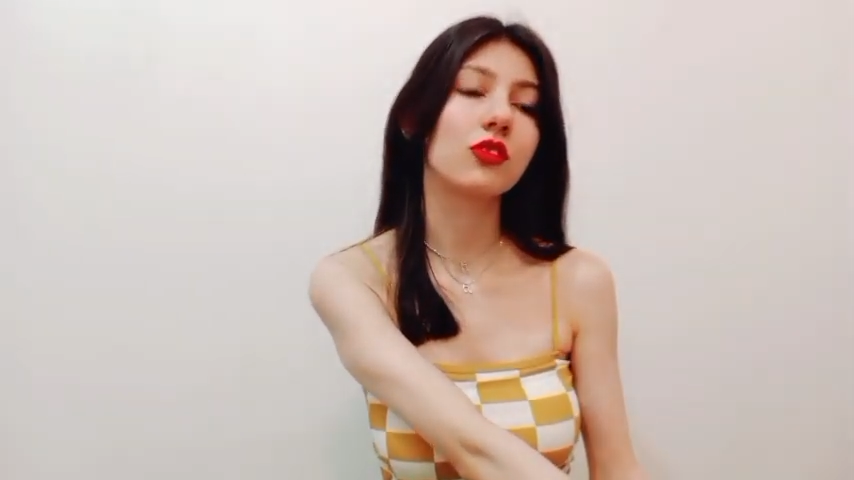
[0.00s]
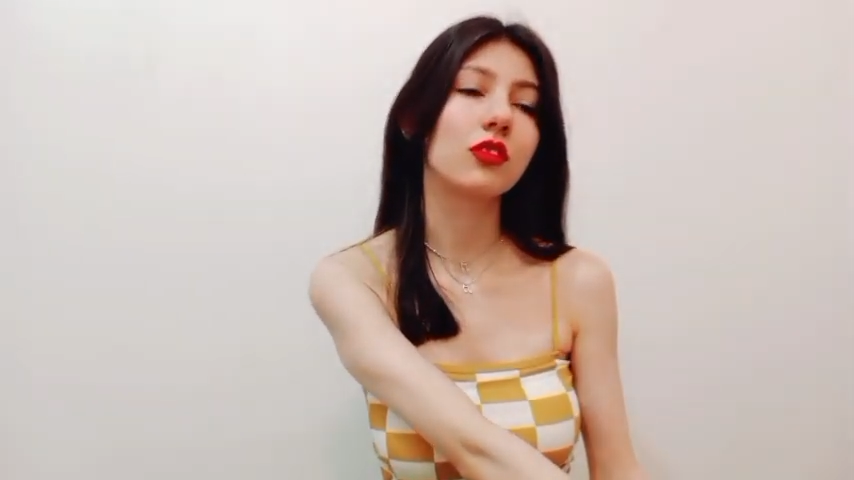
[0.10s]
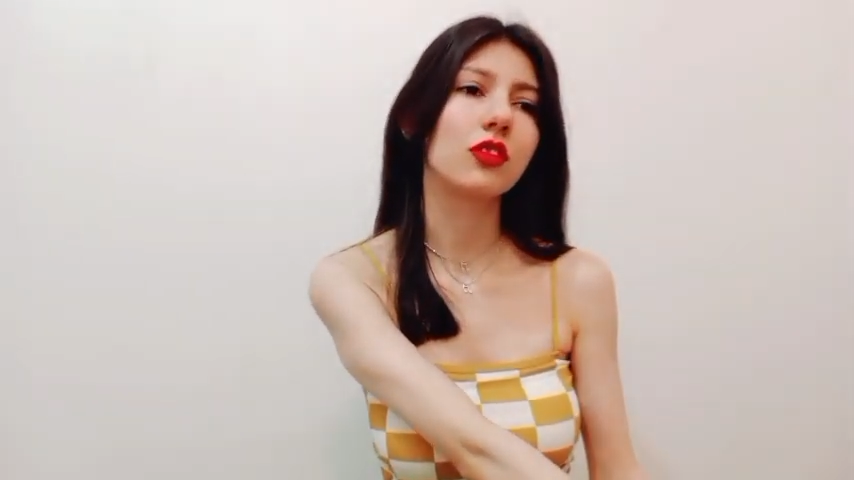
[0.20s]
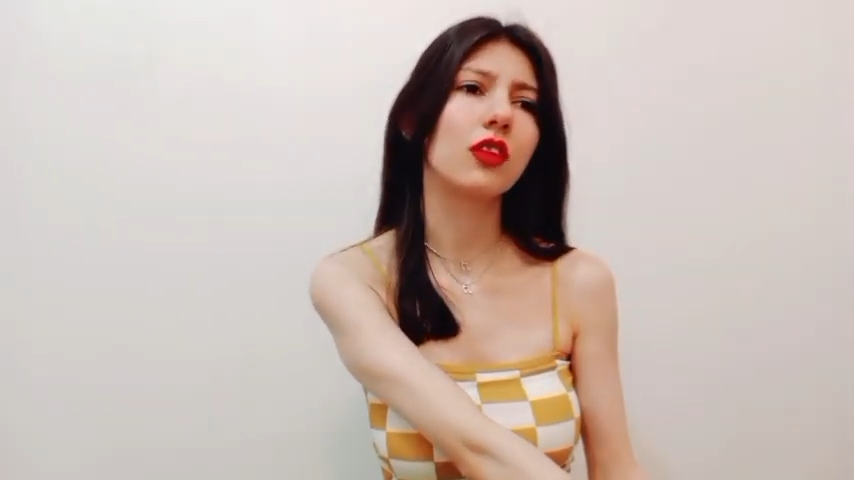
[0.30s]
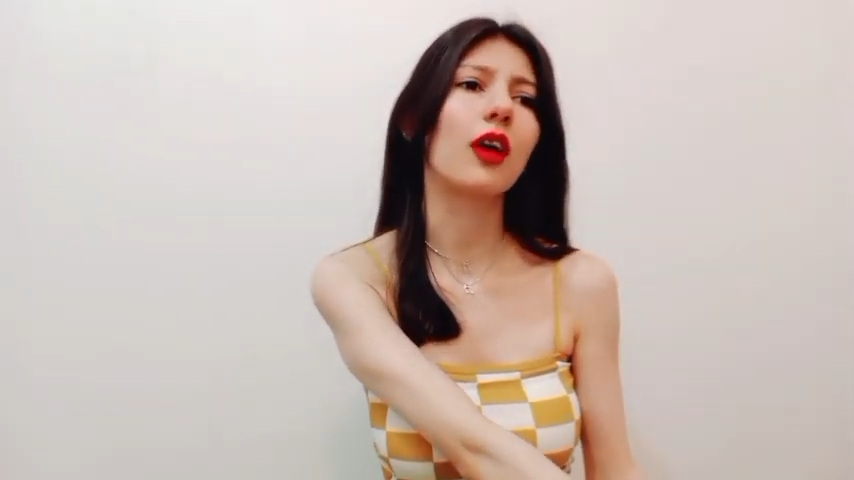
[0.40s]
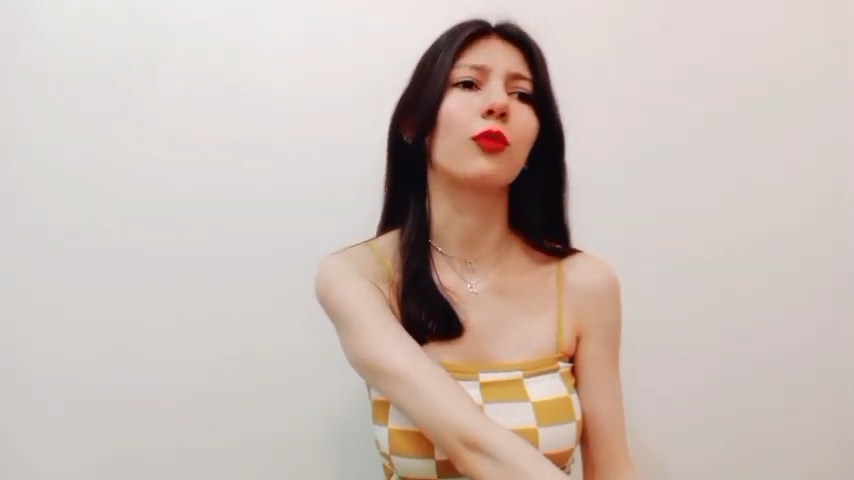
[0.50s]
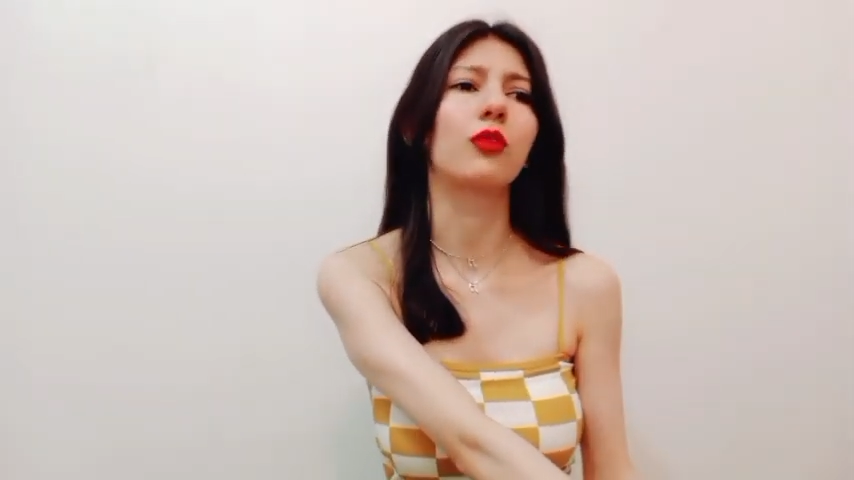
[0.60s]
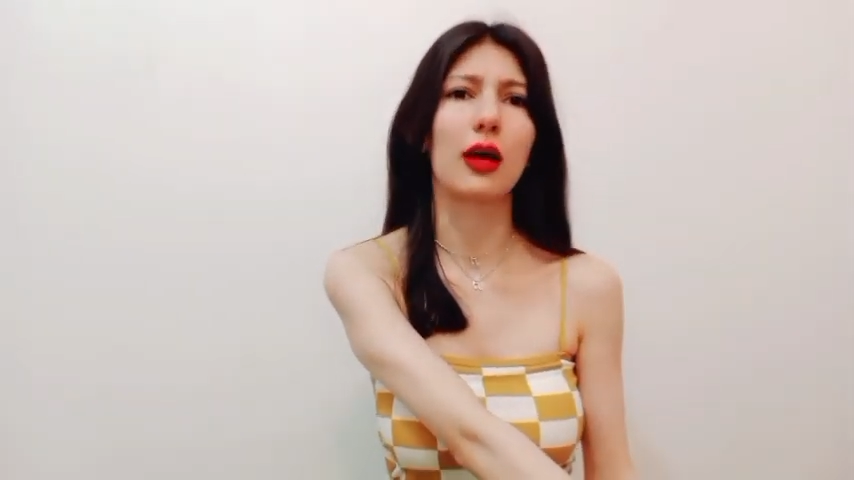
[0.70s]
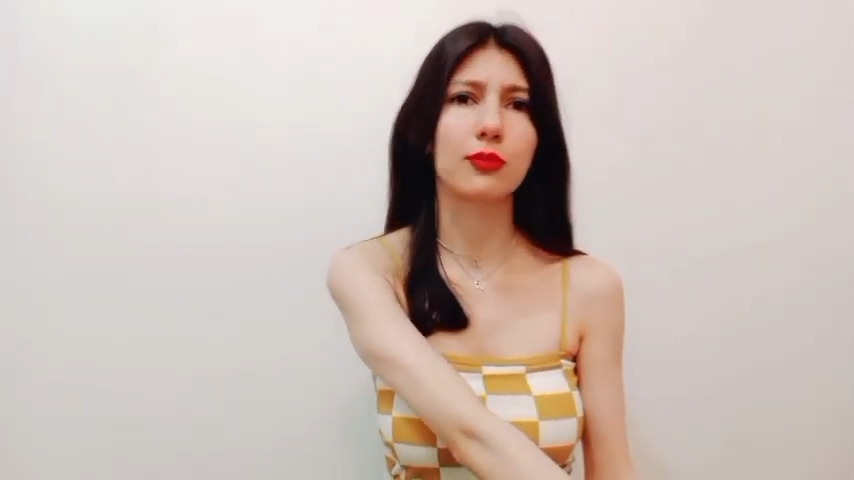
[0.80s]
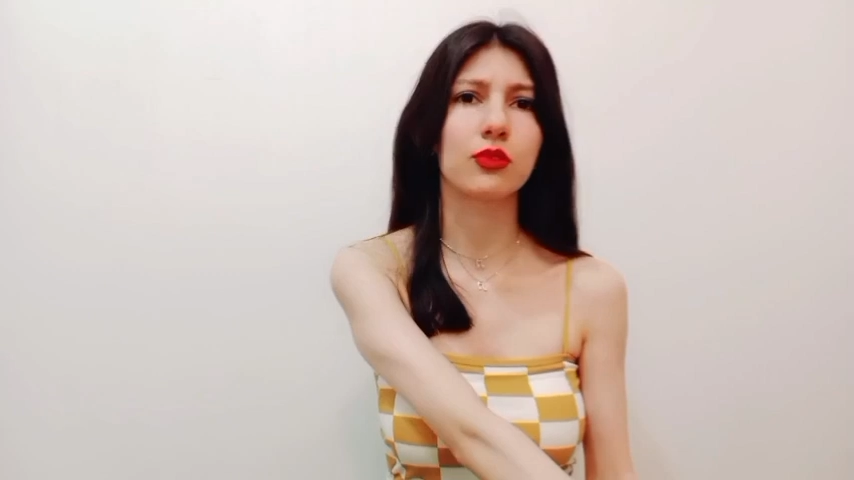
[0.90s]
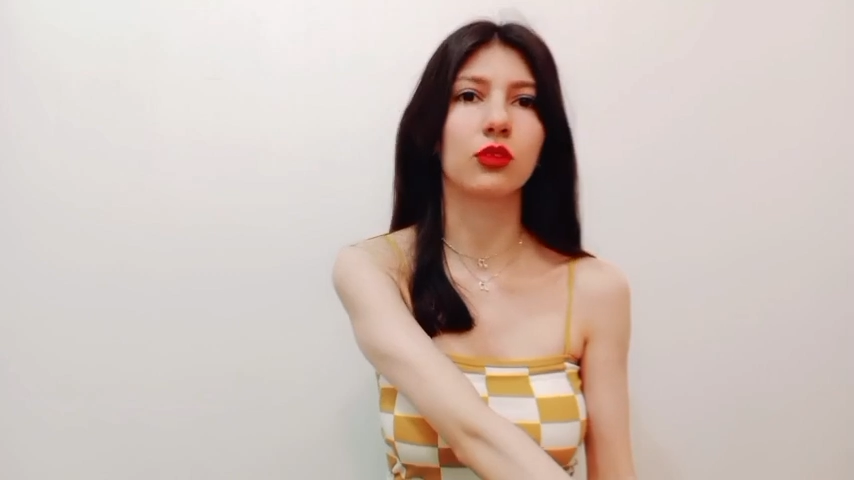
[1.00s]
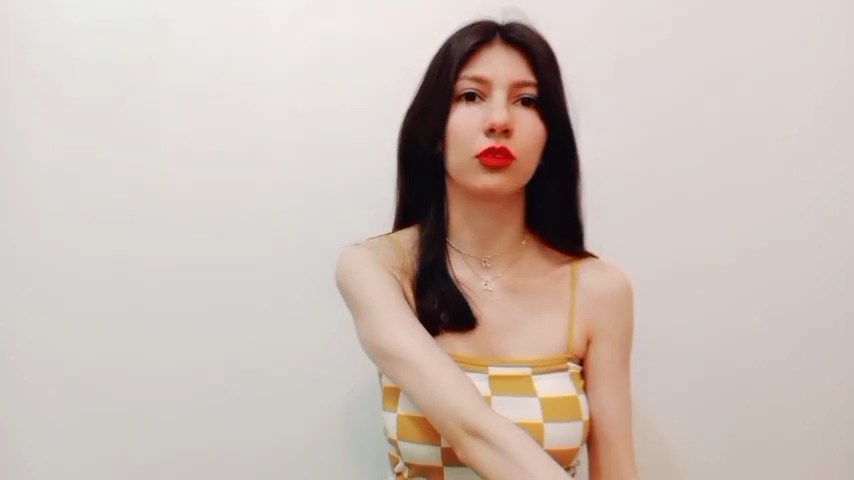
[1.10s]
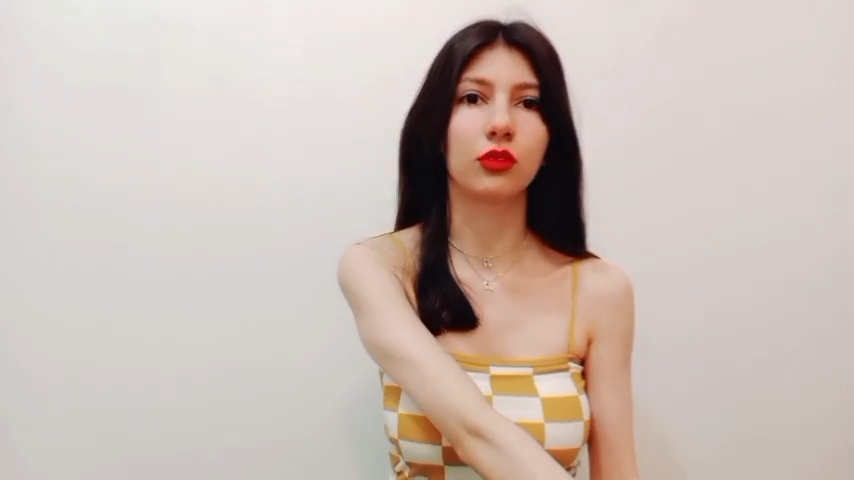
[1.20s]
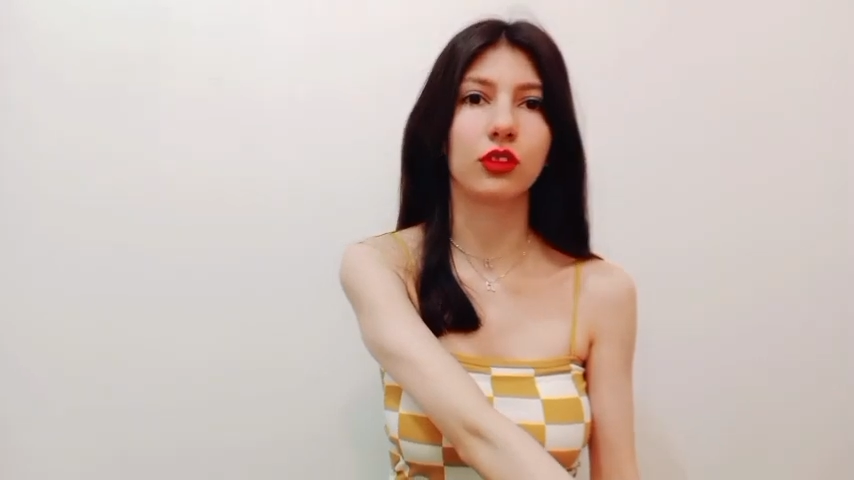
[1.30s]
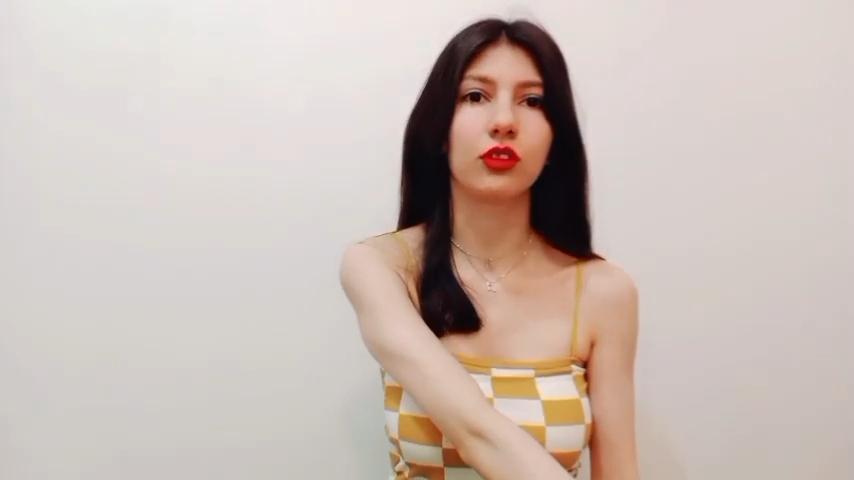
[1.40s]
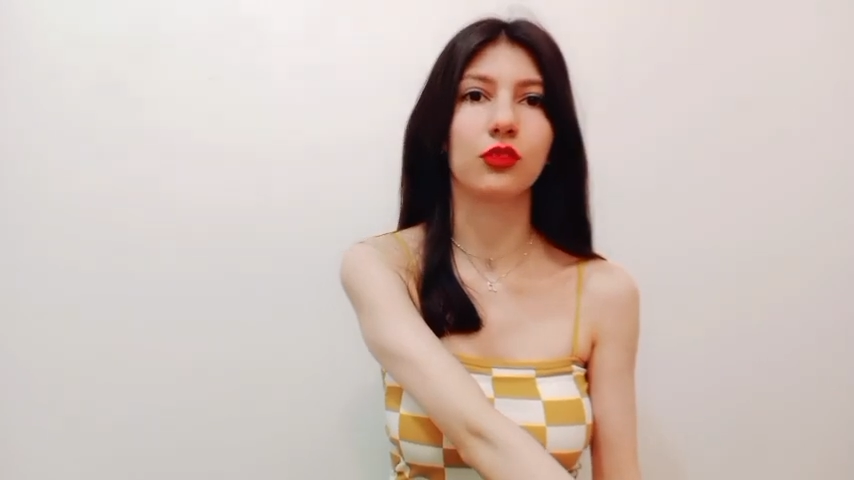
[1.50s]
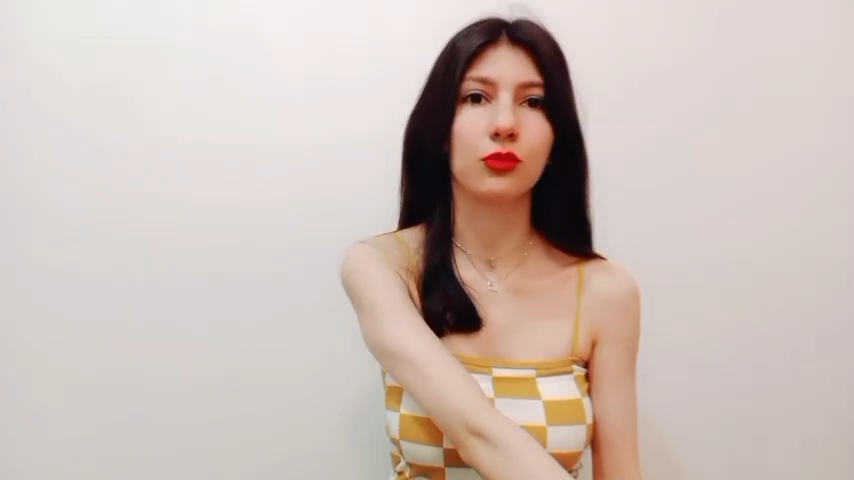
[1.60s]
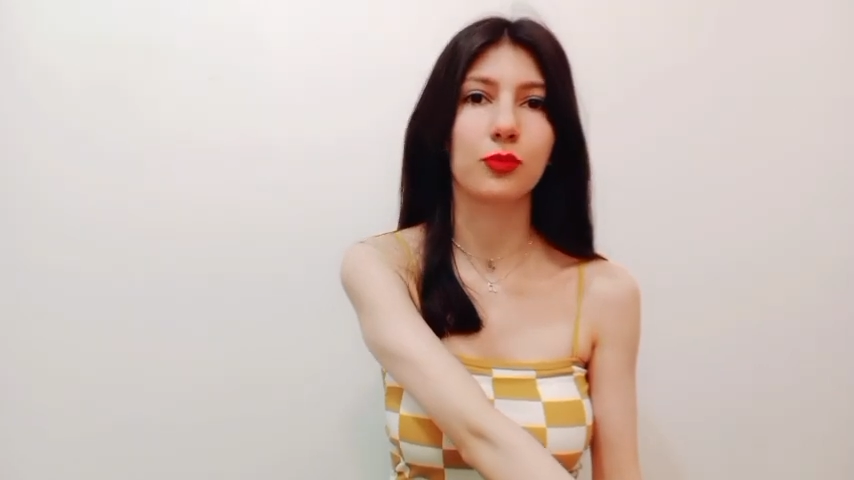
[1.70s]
and I will absolutely do a